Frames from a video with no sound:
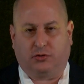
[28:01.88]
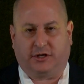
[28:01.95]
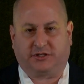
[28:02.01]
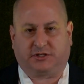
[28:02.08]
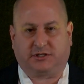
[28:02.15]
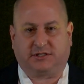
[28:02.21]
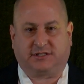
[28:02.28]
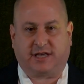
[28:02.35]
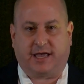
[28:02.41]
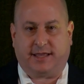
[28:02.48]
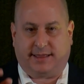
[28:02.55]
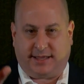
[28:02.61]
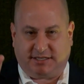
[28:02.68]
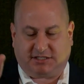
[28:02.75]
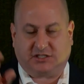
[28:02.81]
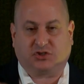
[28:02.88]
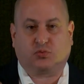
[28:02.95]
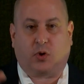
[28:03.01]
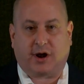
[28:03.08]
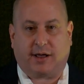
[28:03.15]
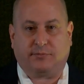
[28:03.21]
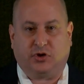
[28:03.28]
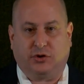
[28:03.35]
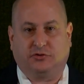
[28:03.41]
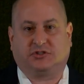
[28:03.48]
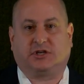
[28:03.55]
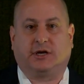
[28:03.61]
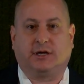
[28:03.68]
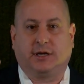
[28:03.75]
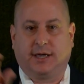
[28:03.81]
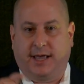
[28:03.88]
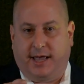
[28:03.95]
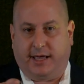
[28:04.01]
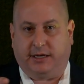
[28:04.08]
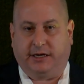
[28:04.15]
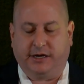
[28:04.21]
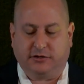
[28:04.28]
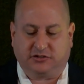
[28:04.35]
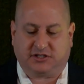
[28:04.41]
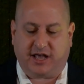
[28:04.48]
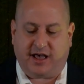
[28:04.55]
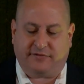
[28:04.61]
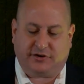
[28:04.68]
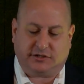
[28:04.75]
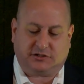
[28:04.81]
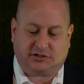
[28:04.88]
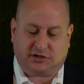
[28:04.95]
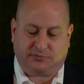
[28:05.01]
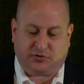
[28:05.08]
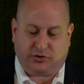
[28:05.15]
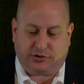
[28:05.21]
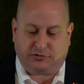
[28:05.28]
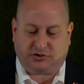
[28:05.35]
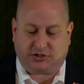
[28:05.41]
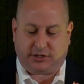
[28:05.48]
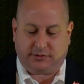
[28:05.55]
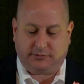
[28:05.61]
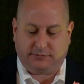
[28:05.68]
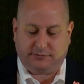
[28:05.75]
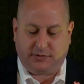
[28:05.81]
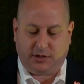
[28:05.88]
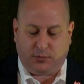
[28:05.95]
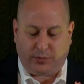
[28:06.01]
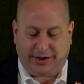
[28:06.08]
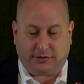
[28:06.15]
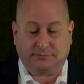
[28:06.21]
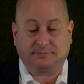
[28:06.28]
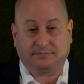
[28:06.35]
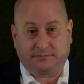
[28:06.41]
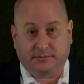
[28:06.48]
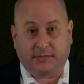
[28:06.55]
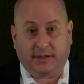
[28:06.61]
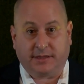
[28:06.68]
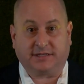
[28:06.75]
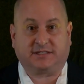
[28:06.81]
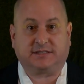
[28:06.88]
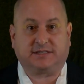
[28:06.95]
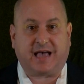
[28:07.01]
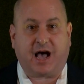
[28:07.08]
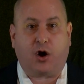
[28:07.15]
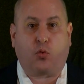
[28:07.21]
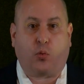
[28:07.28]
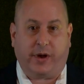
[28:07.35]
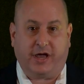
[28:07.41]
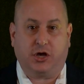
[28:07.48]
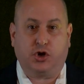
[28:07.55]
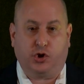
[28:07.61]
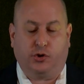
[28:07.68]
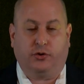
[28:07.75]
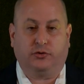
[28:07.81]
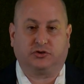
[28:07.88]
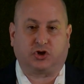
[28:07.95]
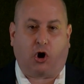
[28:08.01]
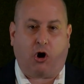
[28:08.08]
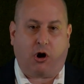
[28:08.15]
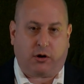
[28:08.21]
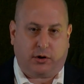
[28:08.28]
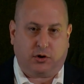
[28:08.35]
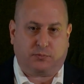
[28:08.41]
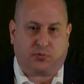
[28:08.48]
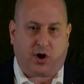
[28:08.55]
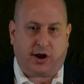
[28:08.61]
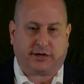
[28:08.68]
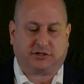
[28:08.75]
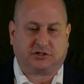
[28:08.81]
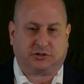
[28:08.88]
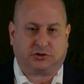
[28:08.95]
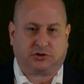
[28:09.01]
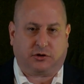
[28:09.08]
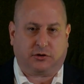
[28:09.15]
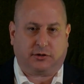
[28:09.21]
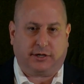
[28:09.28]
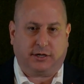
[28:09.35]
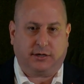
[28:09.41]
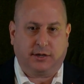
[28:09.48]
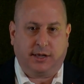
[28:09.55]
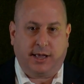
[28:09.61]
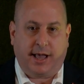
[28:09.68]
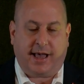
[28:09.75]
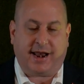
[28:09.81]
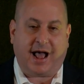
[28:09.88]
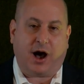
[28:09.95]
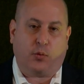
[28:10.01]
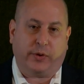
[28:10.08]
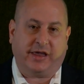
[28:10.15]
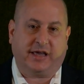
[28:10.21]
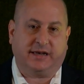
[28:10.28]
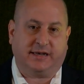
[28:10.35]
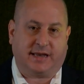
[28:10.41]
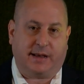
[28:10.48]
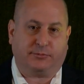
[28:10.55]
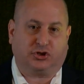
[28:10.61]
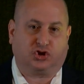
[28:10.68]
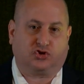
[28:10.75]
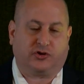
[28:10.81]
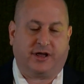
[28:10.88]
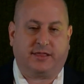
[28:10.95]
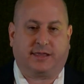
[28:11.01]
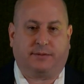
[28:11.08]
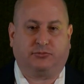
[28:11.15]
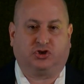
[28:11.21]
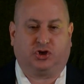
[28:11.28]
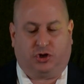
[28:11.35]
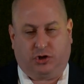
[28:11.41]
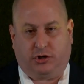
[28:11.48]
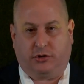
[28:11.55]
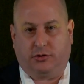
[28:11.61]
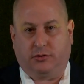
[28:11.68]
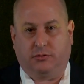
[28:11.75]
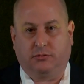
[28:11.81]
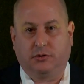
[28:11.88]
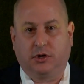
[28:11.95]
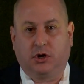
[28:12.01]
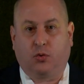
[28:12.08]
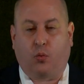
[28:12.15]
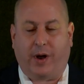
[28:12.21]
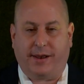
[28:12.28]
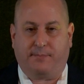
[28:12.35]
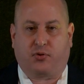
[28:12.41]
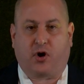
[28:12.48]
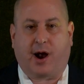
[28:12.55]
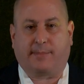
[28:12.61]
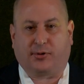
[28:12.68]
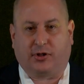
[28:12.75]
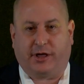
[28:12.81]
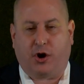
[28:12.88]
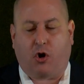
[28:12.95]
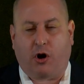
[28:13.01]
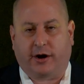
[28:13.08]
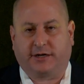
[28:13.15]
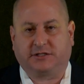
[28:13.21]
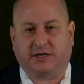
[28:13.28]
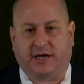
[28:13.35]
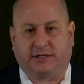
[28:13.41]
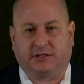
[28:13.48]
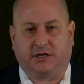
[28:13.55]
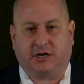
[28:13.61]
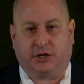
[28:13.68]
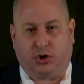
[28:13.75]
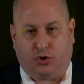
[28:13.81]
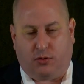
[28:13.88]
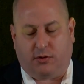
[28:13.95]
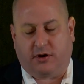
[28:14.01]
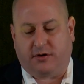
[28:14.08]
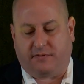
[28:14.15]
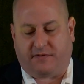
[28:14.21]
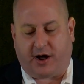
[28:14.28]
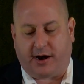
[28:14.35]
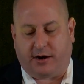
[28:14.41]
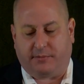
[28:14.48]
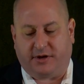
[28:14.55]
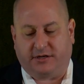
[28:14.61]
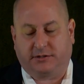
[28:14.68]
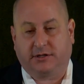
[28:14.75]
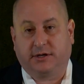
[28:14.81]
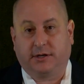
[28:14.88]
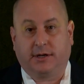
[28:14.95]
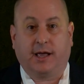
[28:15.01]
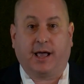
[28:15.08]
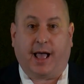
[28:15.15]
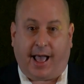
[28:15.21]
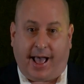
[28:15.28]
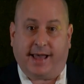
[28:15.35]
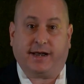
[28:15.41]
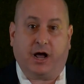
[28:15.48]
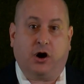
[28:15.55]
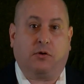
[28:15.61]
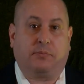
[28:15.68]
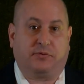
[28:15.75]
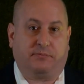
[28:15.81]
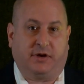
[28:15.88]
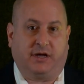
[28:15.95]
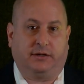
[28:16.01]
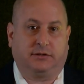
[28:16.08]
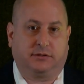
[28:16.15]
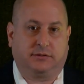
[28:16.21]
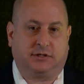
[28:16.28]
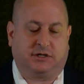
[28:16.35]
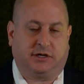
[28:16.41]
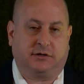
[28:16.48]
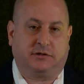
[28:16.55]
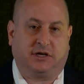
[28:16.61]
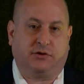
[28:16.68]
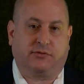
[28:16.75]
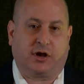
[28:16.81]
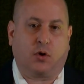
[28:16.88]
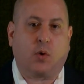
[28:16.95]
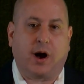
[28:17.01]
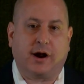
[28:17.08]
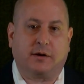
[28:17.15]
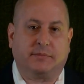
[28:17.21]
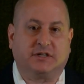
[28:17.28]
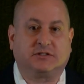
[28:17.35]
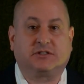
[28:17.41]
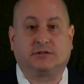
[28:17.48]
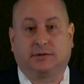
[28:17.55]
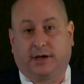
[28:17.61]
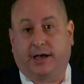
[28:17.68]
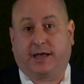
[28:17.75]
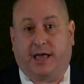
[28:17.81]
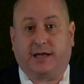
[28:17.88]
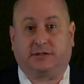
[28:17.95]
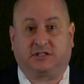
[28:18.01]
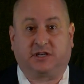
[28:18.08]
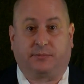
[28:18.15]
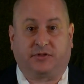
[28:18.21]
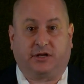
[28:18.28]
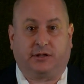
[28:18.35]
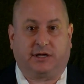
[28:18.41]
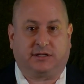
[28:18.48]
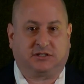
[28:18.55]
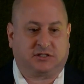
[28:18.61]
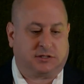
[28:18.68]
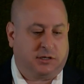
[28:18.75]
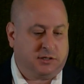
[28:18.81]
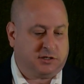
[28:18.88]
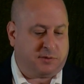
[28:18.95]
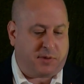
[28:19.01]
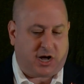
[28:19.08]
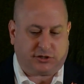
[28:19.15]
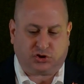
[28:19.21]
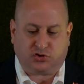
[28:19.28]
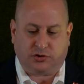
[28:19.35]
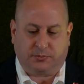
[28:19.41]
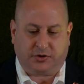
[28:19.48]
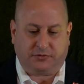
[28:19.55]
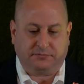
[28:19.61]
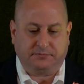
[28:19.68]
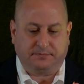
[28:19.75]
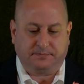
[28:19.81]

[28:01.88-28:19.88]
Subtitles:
list and say, this is what I'm using, and here's the evidence to produce it. Well, this is how we use our own products internally and how we can demonstrate them to you when properly architected in your environment and help meet the DoD requirements. Again, something that's demonstrable.